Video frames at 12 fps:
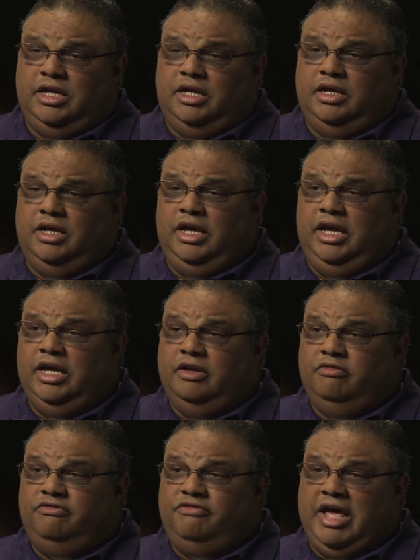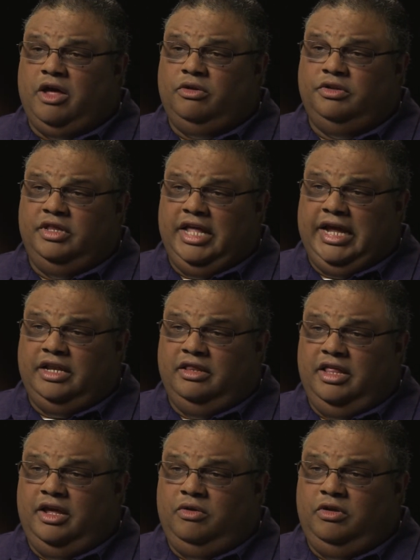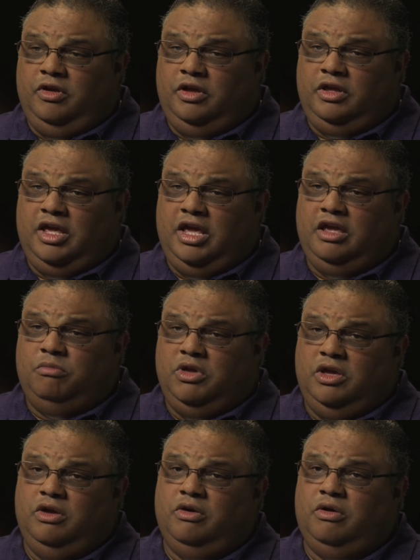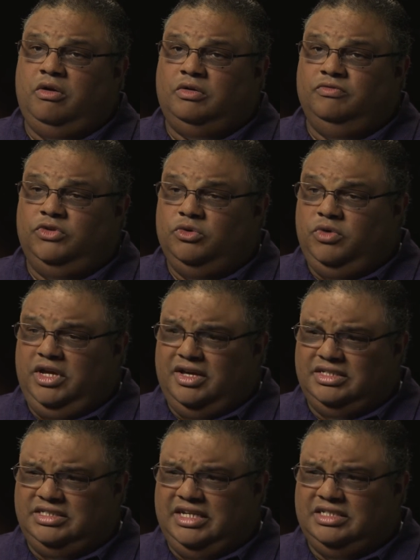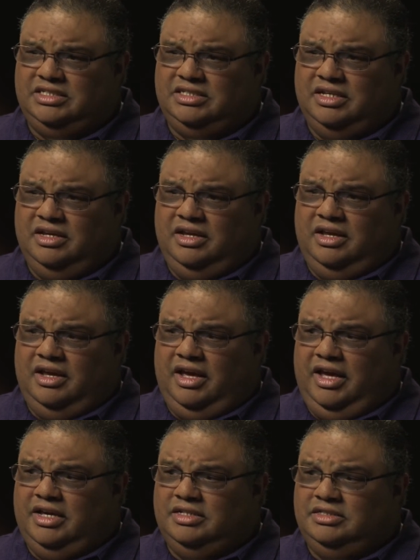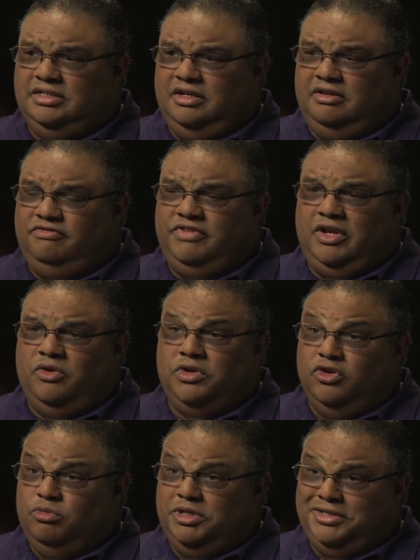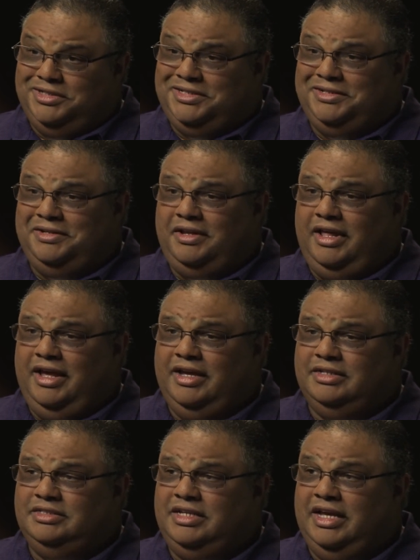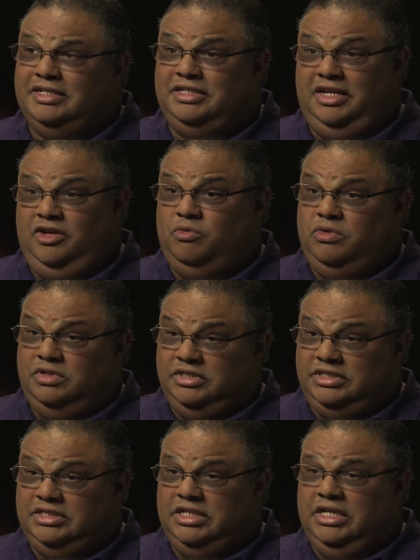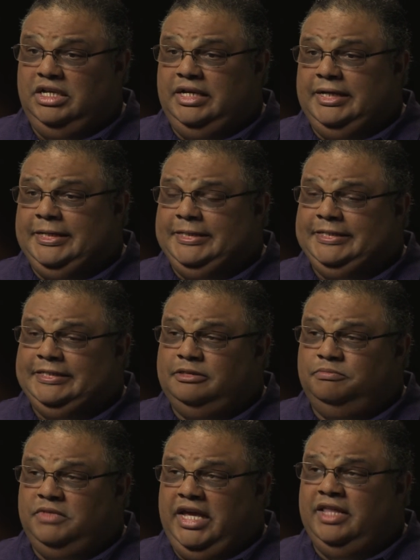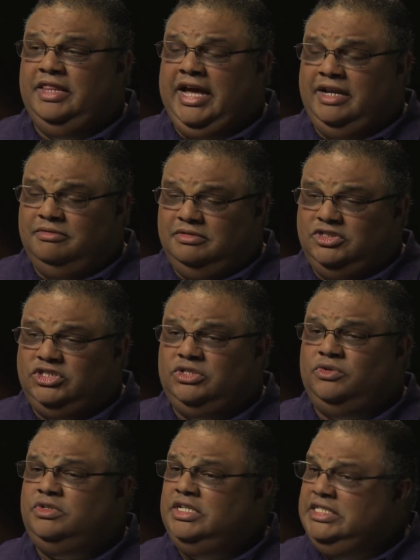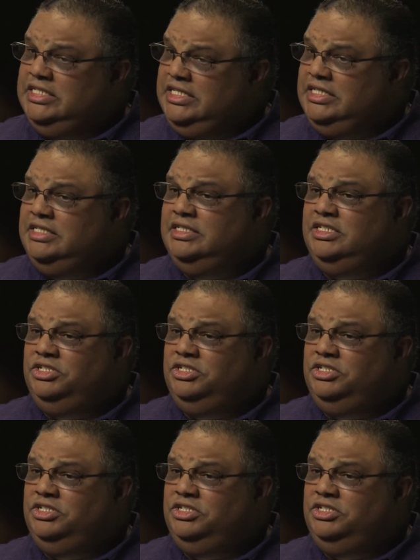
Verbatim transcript: uh, and found that they came here viewing us as, as uh, fellow humans, as, as equals. Um, and that certainly did